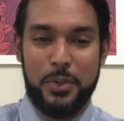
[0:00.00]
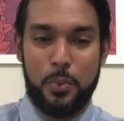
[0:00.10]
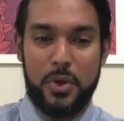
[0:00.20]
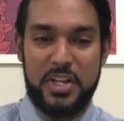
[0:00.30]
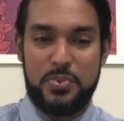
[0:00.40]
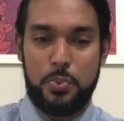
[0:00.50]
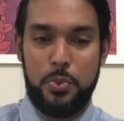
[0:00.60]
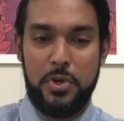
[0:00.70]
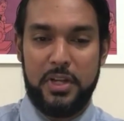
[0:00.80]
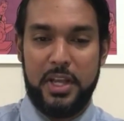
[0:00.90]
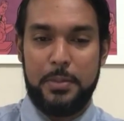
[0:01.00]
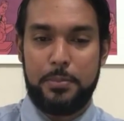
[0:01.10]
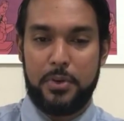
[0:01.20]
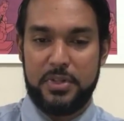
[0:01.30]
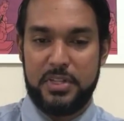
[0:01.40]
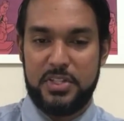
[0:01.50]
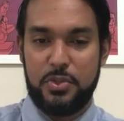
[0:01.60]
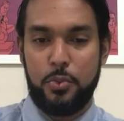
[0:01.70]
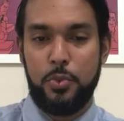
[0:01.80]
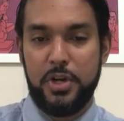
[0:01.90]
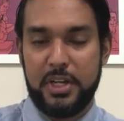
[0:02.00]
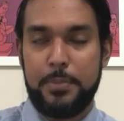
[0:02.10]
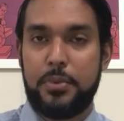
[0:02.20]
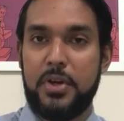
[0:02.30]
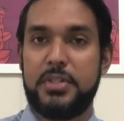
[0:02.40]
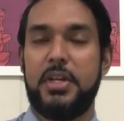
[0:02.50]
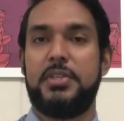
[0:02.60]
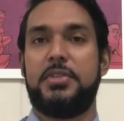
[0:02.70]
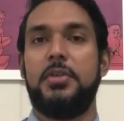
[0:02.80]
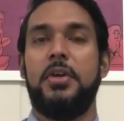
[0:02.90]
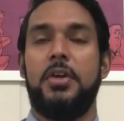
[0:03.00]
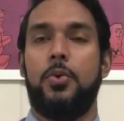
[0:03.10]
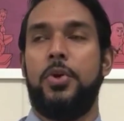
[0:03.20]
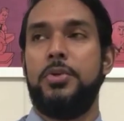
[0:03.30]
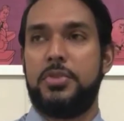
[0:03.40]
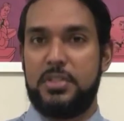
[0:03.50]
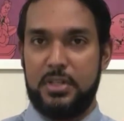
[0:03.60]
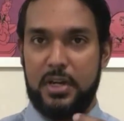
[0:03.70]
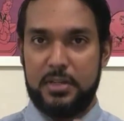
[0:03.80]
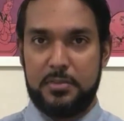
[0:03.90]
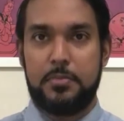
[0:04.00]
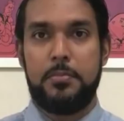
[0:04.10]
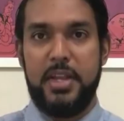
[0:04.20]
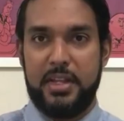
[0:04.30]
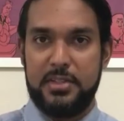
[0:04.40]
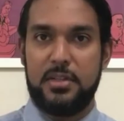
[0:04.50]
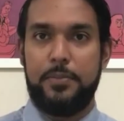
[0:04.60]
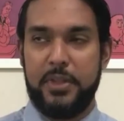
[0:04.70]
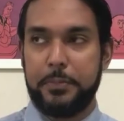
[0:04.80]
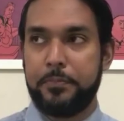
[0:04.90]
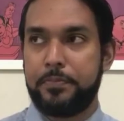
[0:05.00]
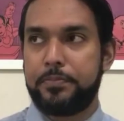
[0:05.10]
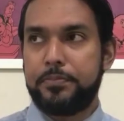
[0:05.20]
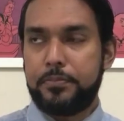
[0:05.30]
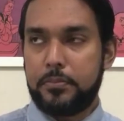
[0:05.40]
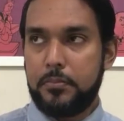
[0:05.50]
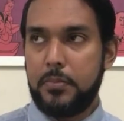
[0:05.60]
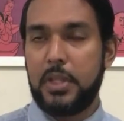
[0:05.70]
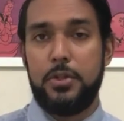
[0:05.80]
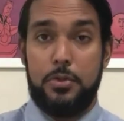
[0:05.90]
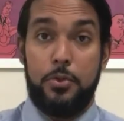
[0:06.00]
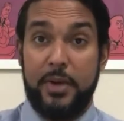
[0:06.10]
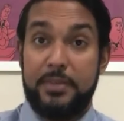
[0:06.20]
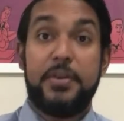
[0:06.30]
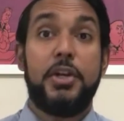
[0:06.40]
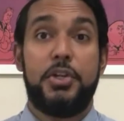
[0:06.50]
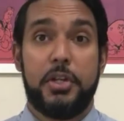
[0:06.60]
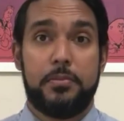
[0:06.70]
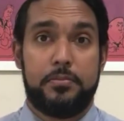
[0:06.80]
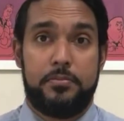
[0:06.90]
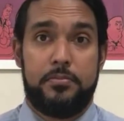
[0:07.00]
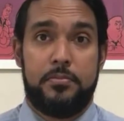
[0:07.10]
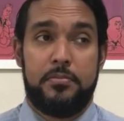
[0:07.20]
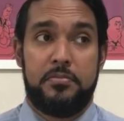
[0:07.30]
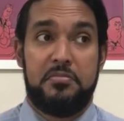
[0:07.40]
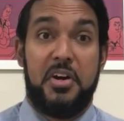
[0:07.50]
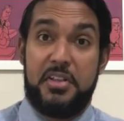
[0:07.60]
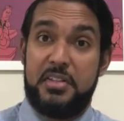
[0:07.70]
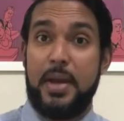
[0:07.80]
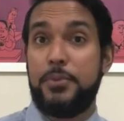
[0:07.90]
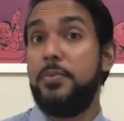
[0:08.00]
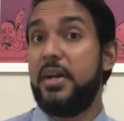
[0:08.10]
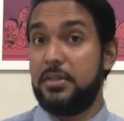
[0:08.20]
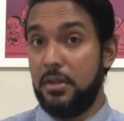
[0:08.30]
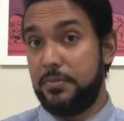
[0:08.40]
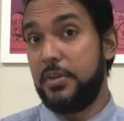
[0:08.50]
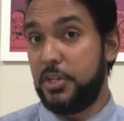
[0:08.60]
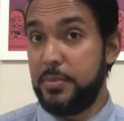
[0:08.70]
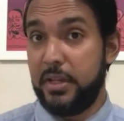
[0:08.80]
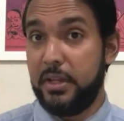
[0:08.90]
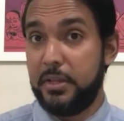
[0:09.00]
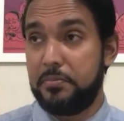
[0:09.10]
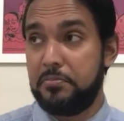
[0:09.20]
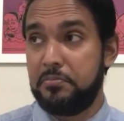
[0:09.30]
What is work in process? So work in process, when you start making something, you might finish it. Other times you might not finish making it,